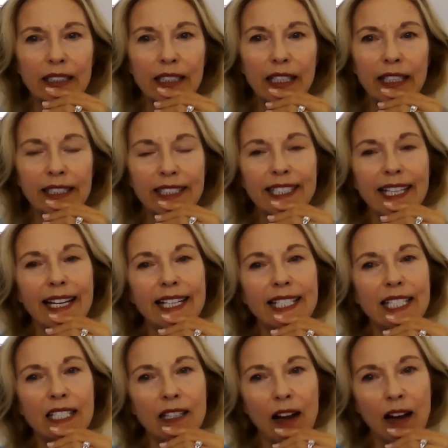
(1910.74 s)
it
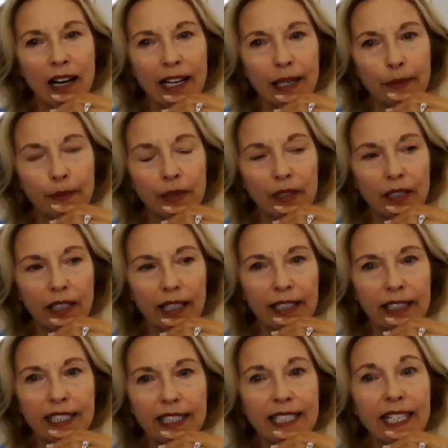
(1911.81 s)
takes time and
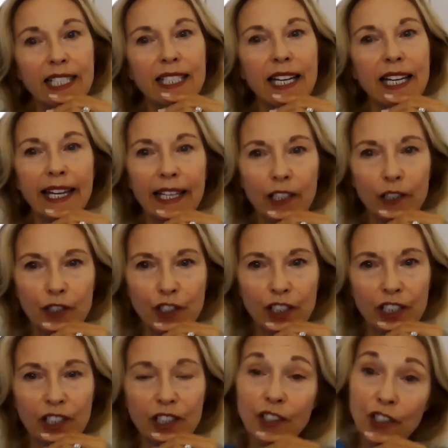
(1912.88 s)
it takes energy
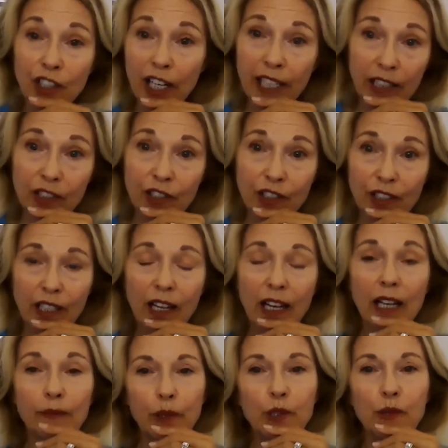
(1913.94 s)
to change.
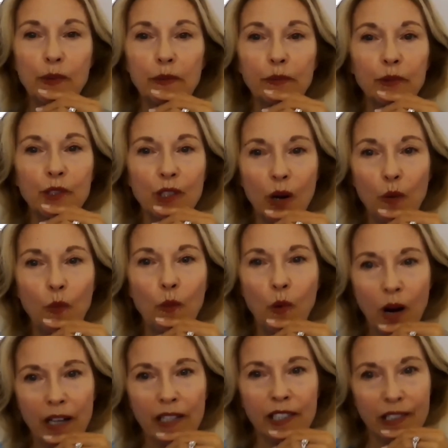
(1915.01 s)
Most people don't
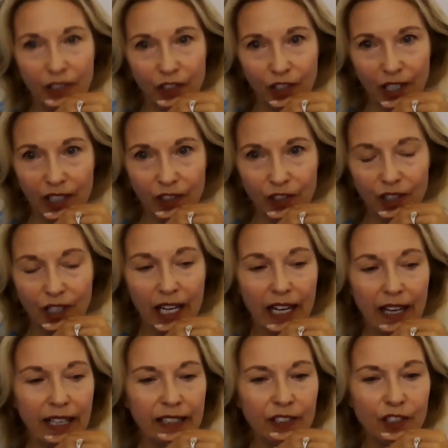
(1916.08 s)
want to change.
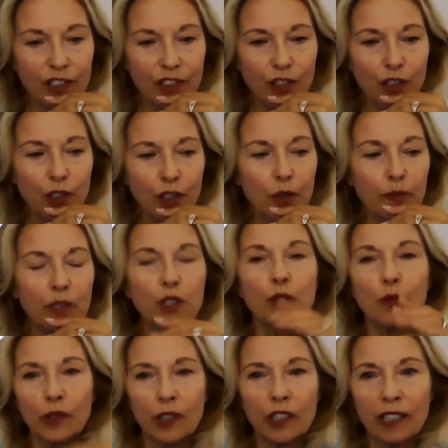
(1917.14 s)
It's It's just too much
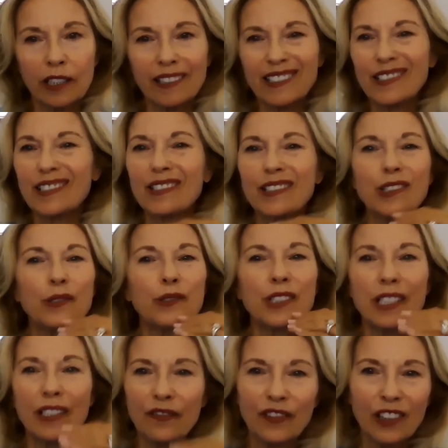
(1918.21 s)
work. It's just too
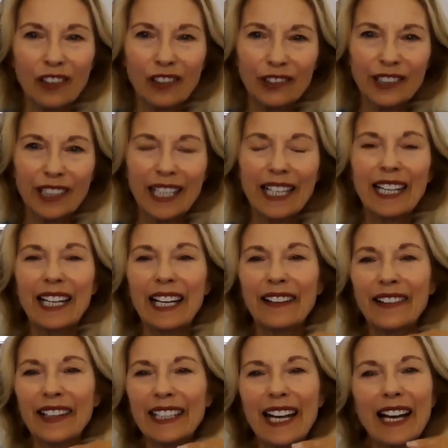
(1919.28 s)
difficult. And
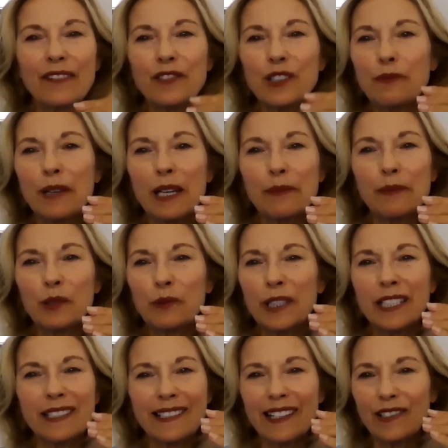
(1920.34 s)
they'd have to maybe
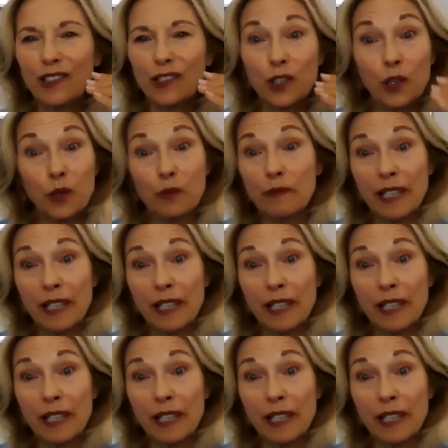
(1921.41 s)
reassess too